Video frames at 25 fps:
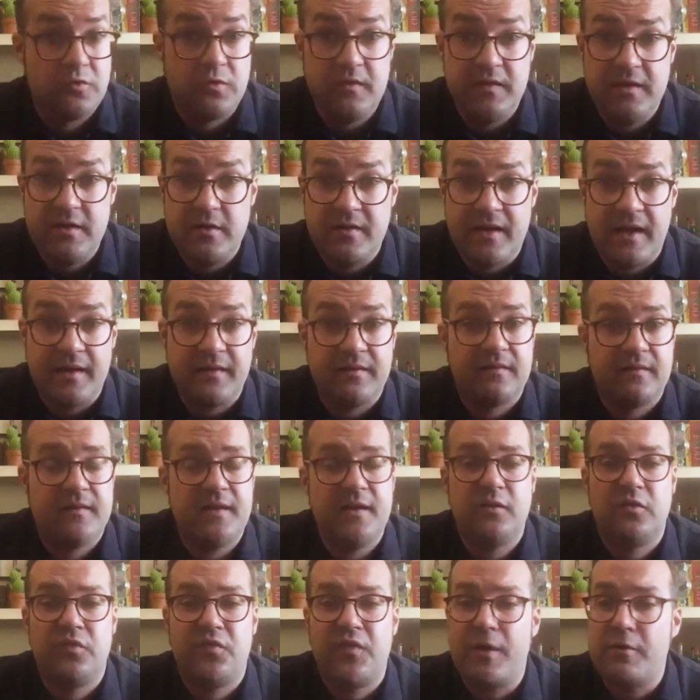to the United
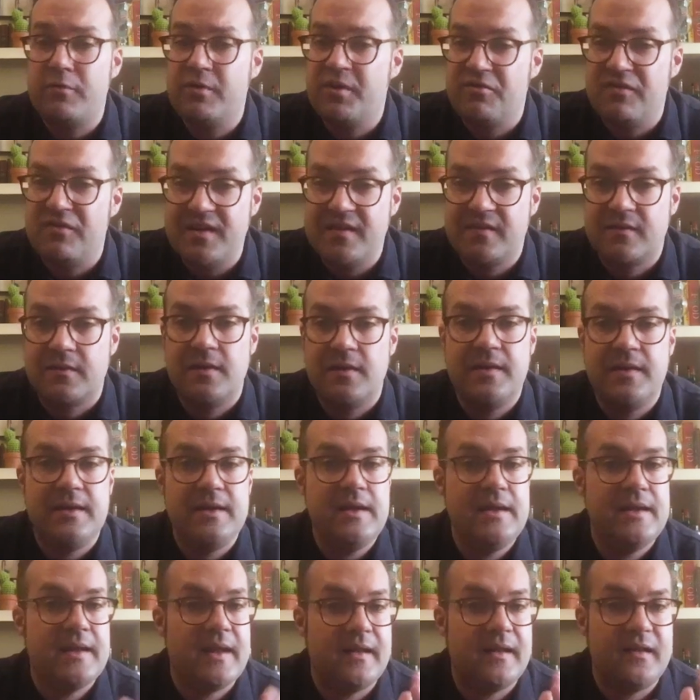States very
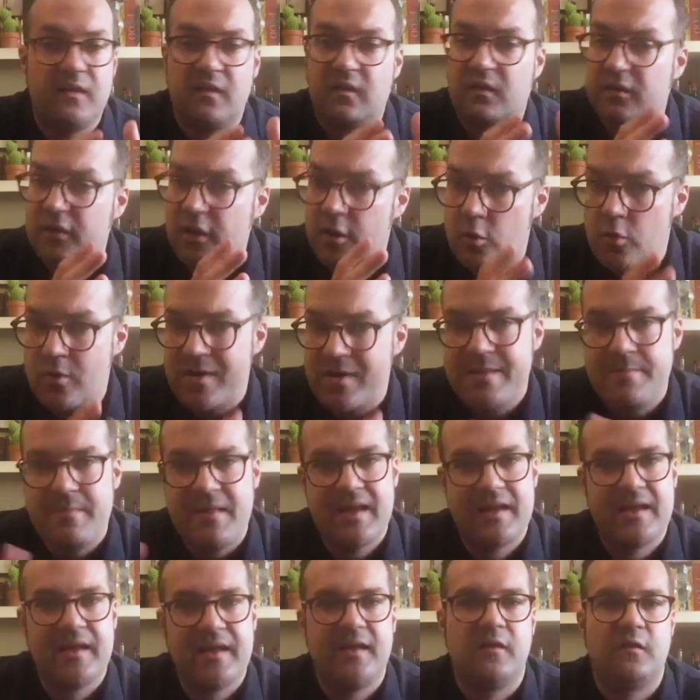recently, that's slowly
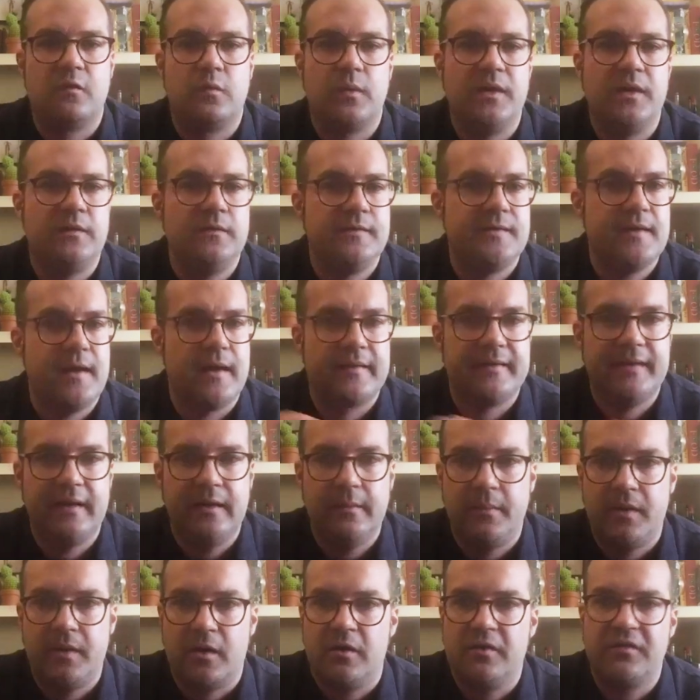making its way to
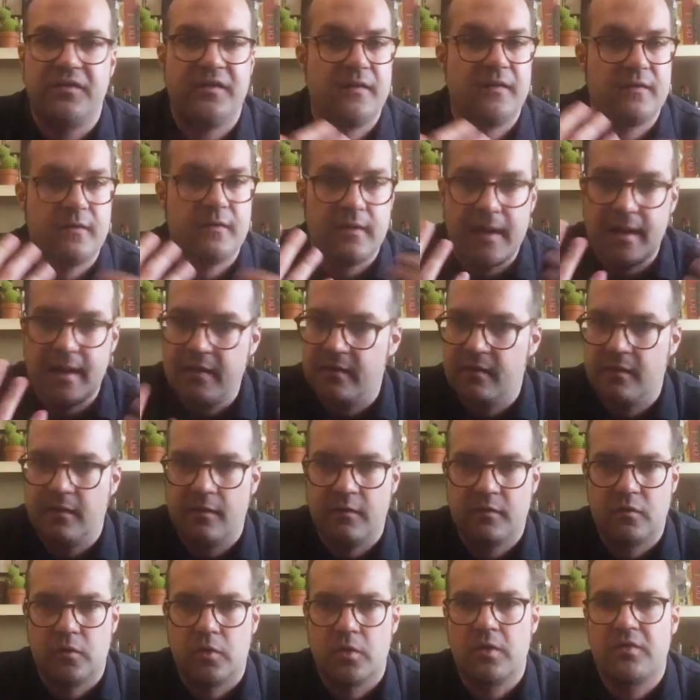cocktail bars. And so again, it's a
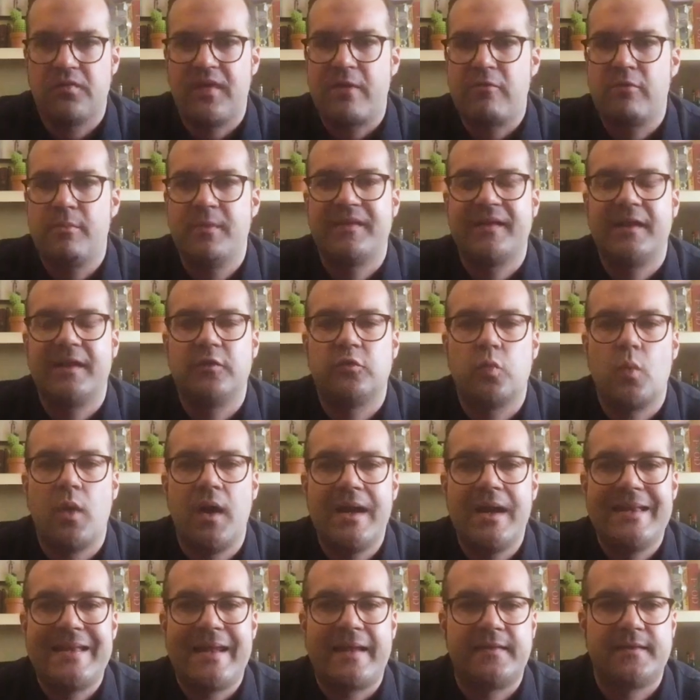sort of aromatized
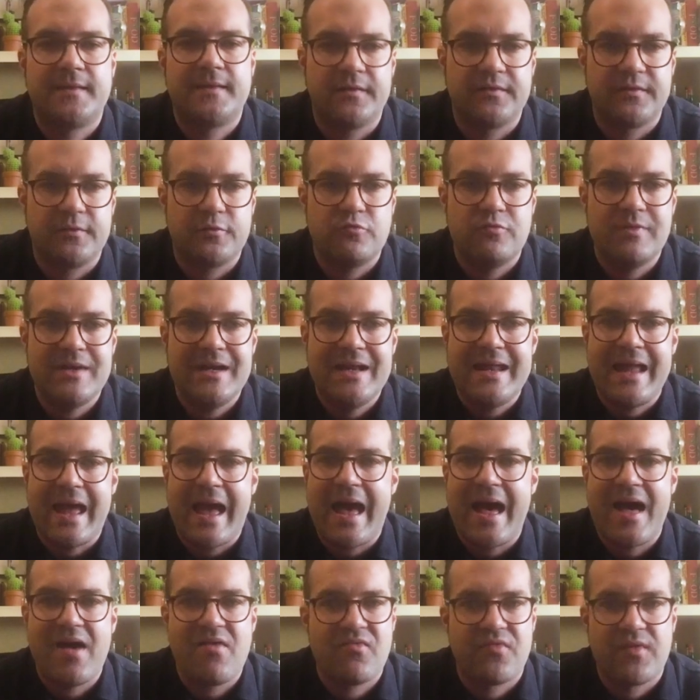wine that doesn't really
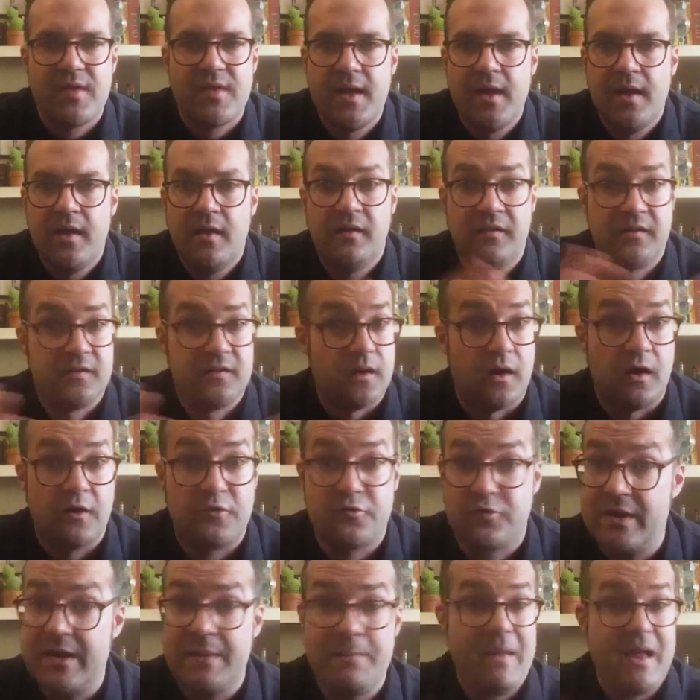have a star
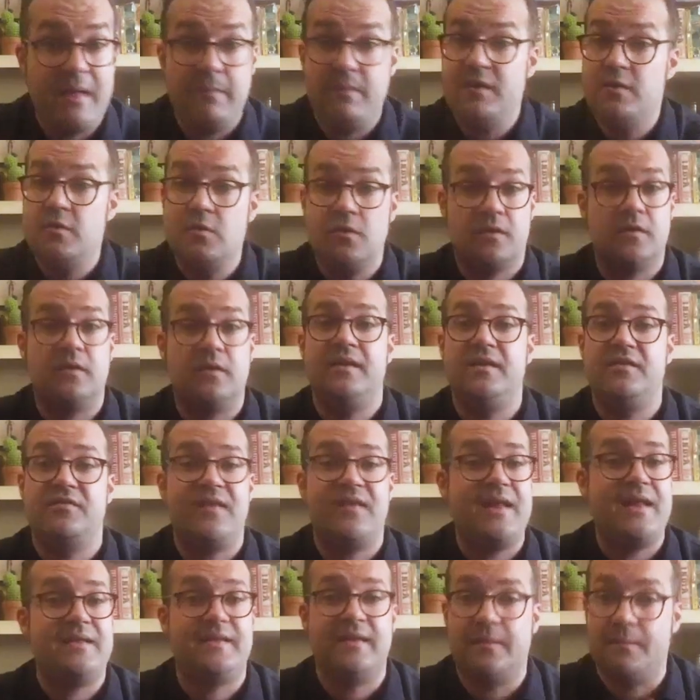drink. Maybe you can
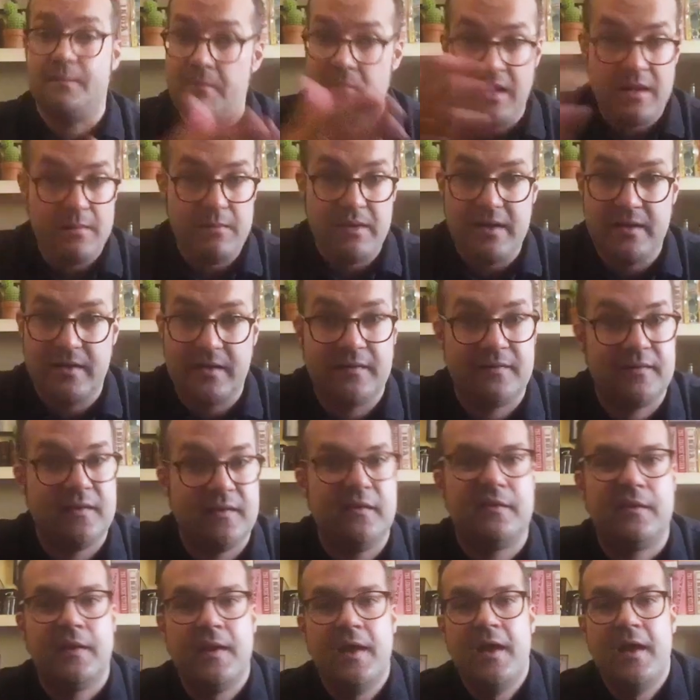invent it. Maybe this
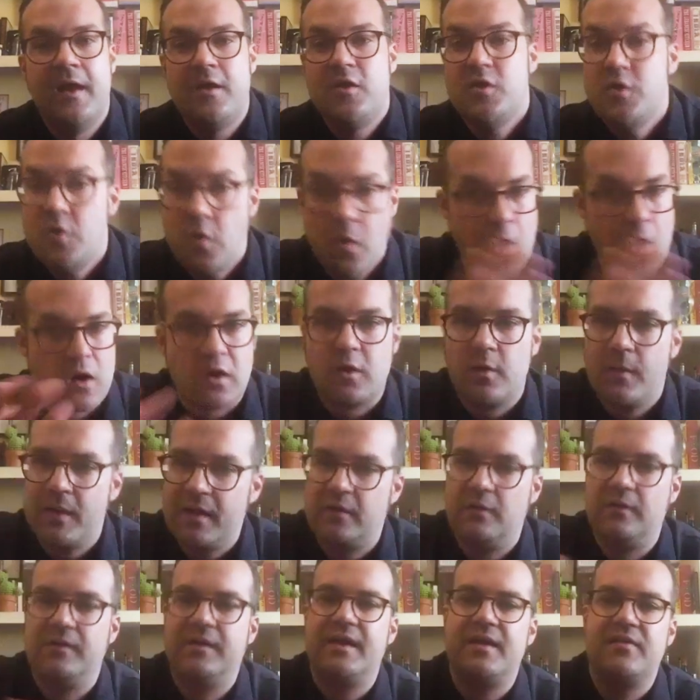is, you are
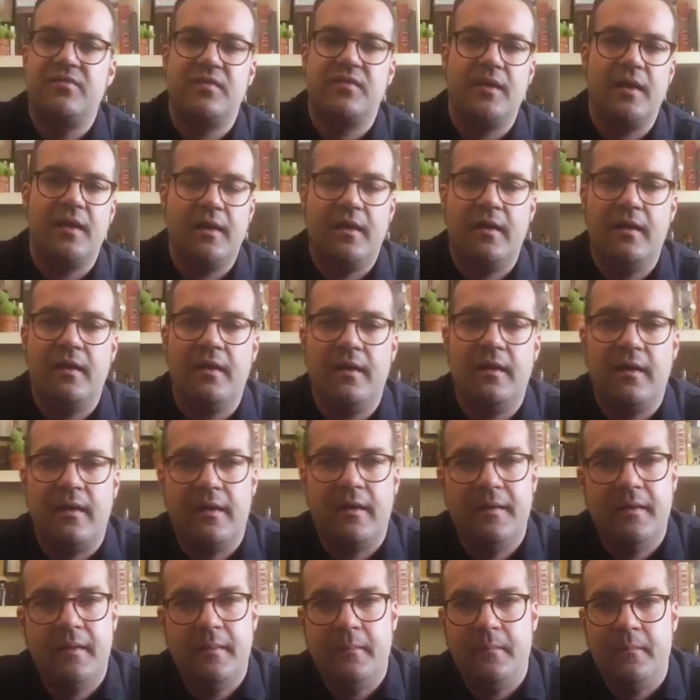going to give a,
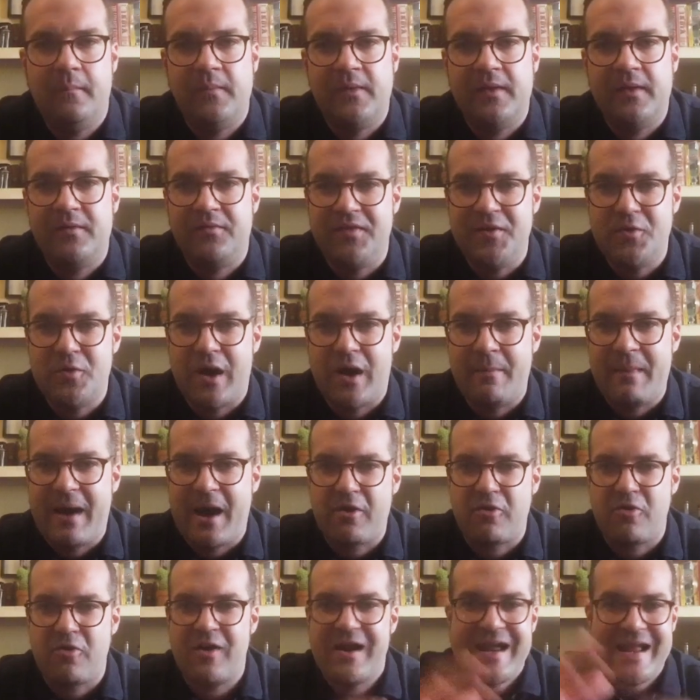a, a Vino
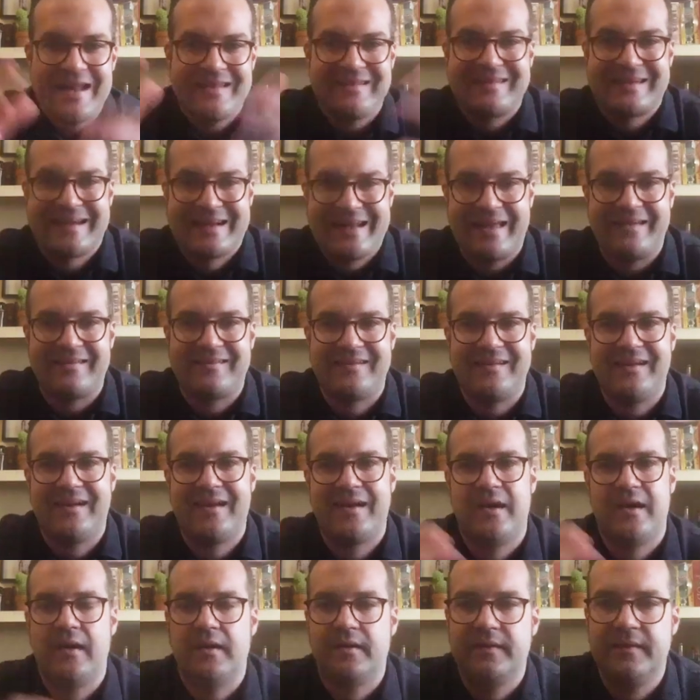Amaro its classic
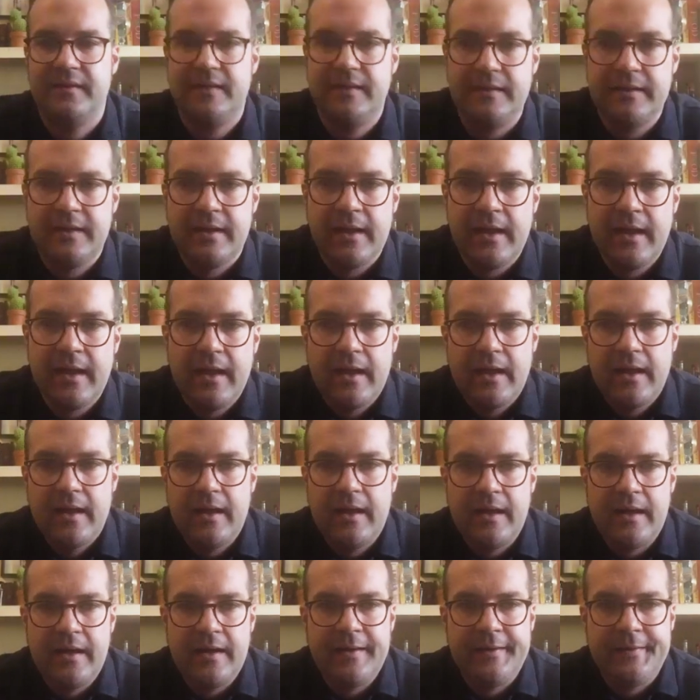cocktail.
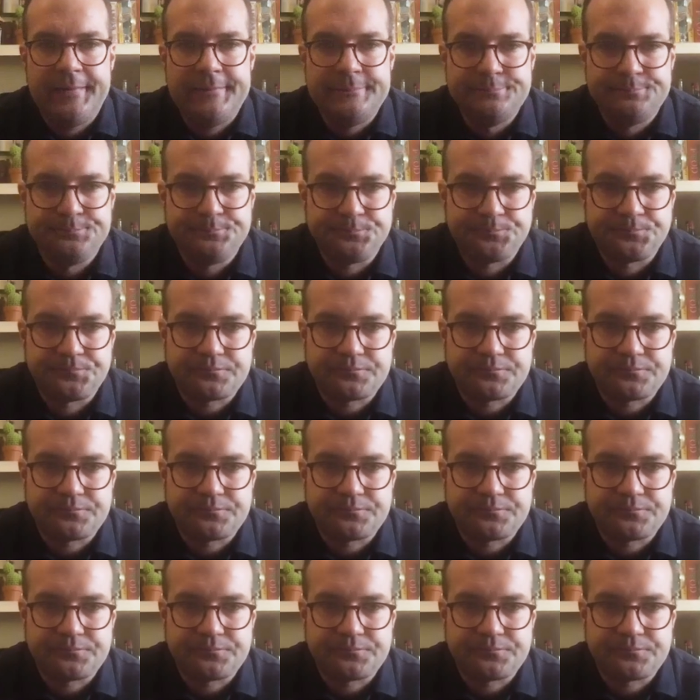Um,